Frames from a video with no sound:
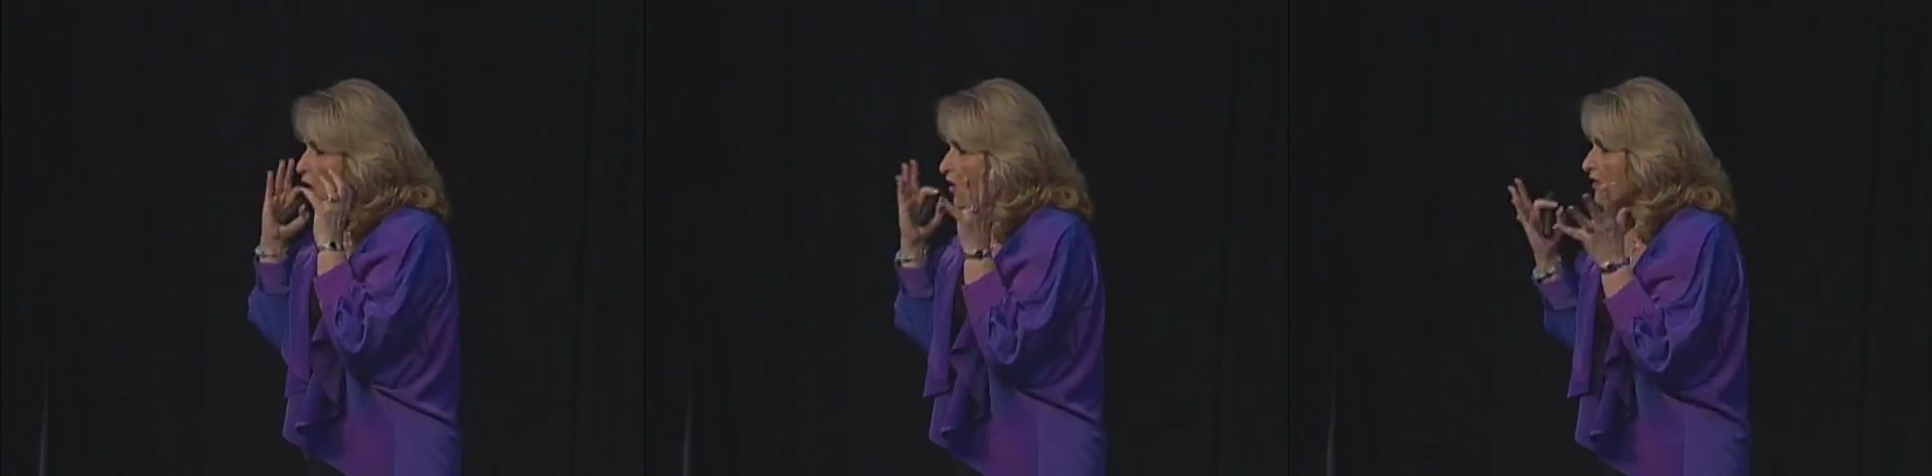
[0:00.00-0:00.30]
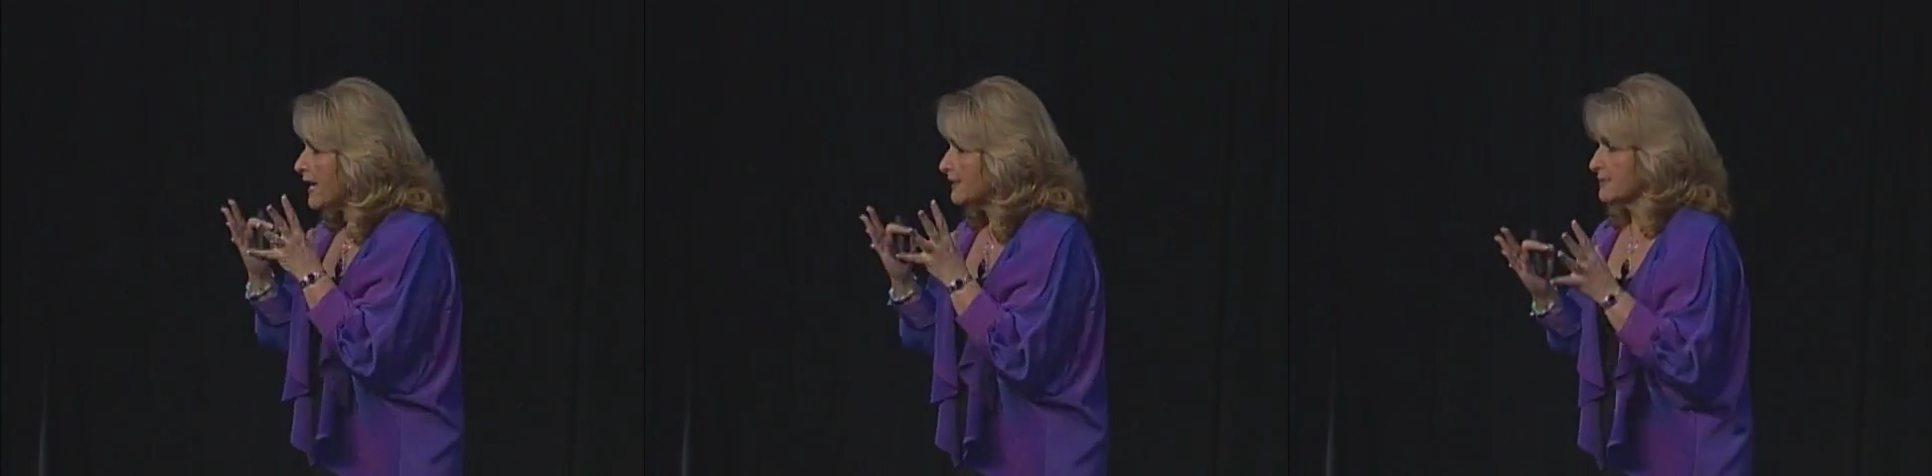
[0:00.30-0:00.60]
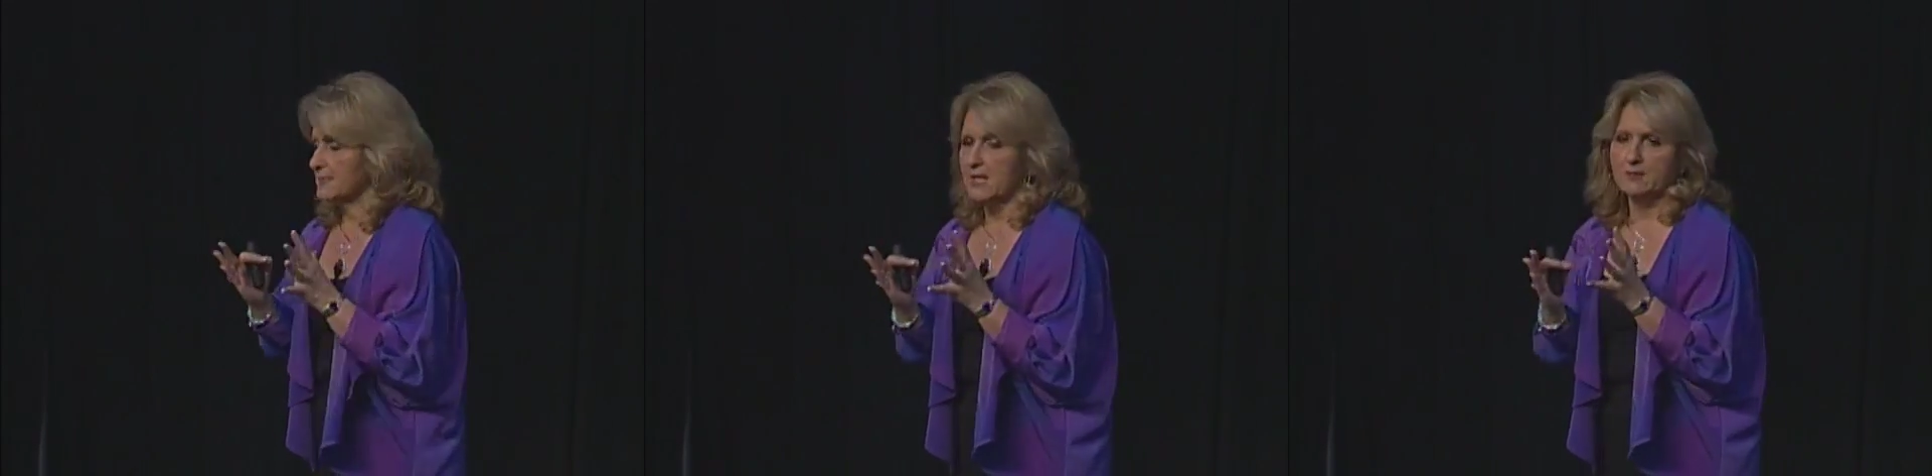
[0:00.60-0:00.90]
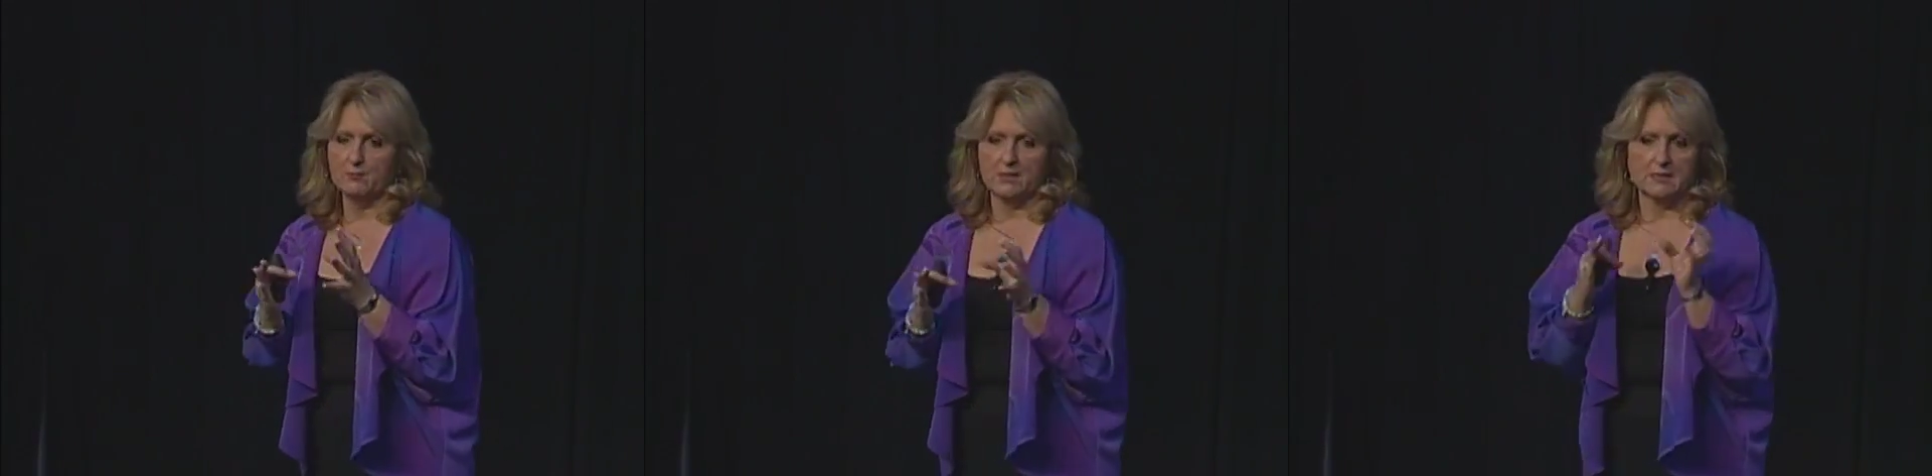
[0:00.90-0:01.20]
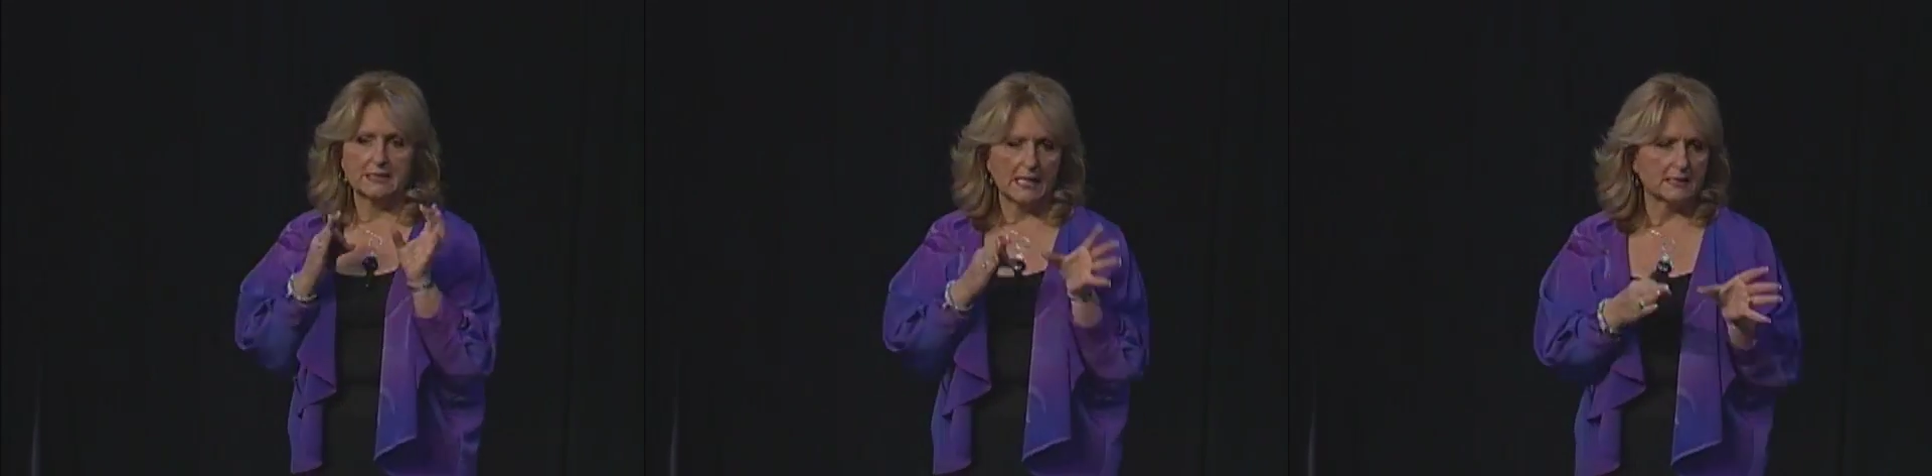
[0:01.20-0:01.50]
all that excitement,
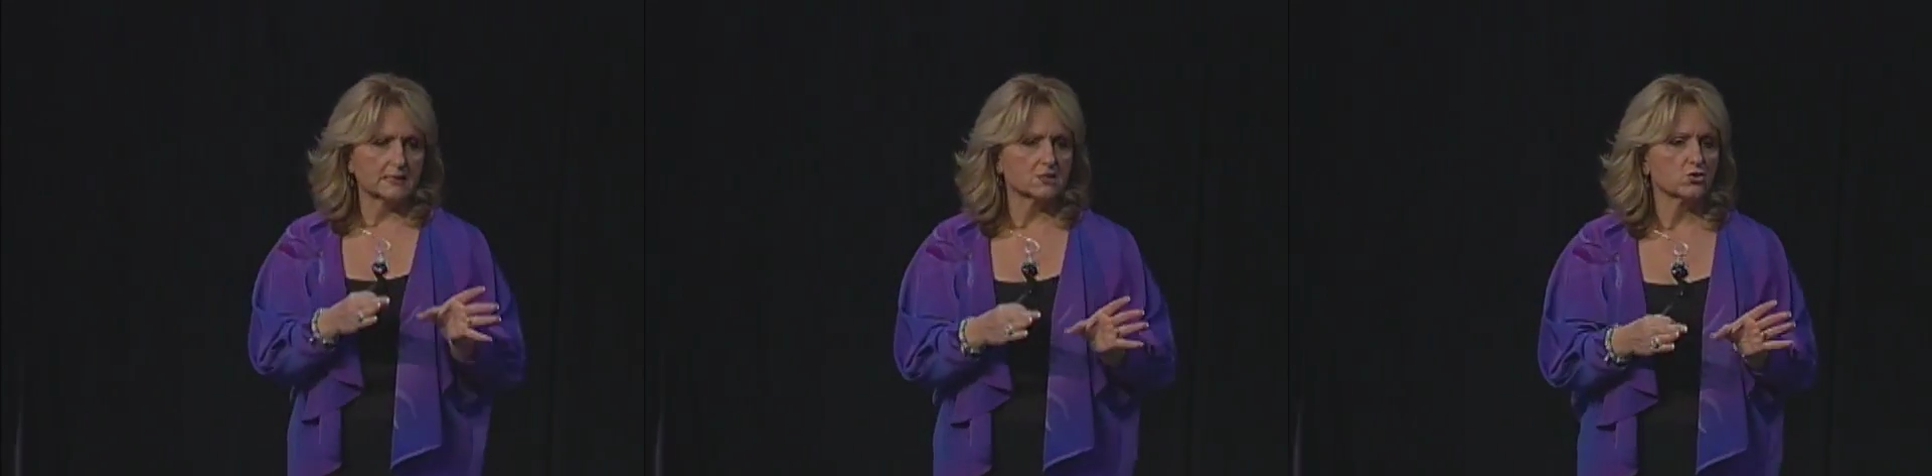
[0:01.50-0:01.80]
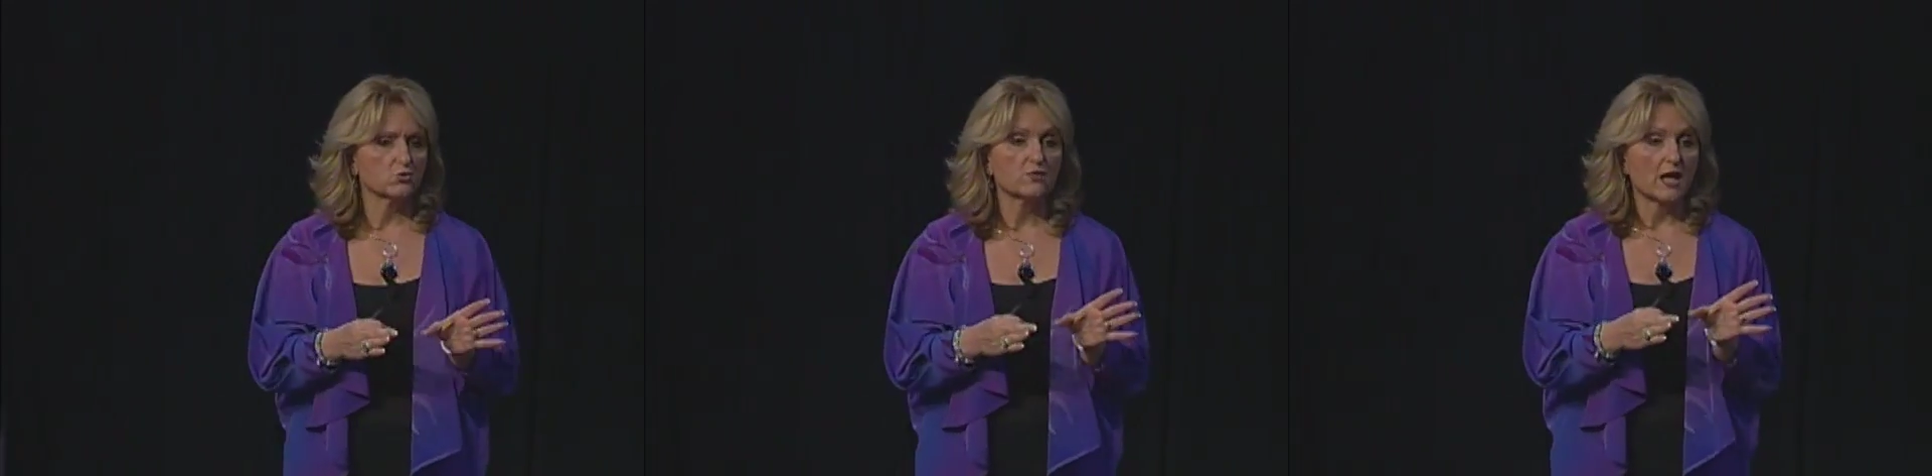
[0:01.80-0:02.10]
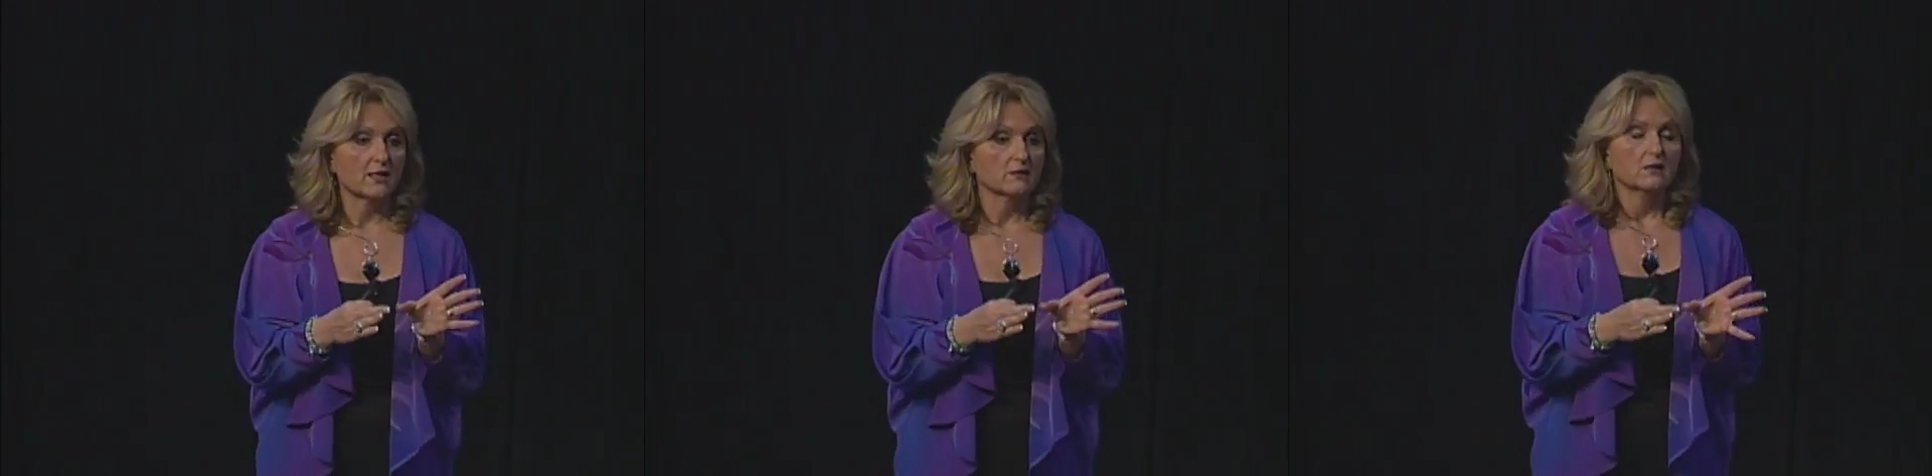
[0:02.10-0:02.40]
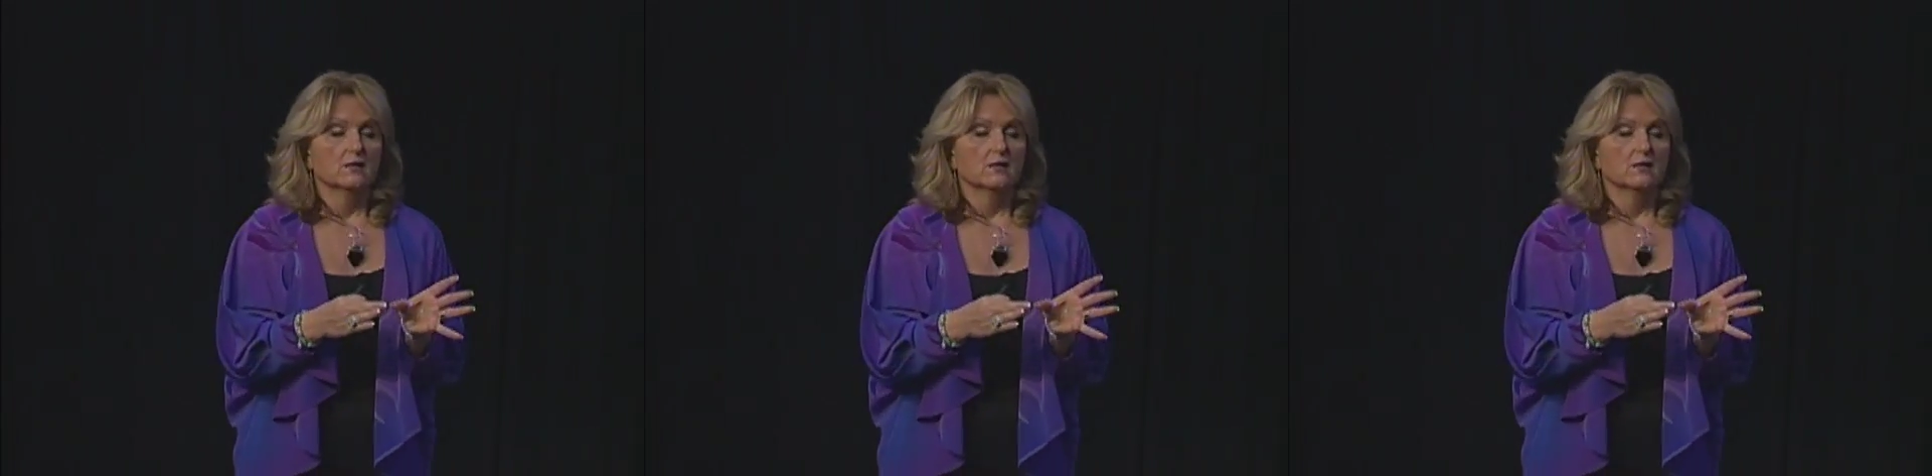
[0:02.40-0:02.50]
getting to that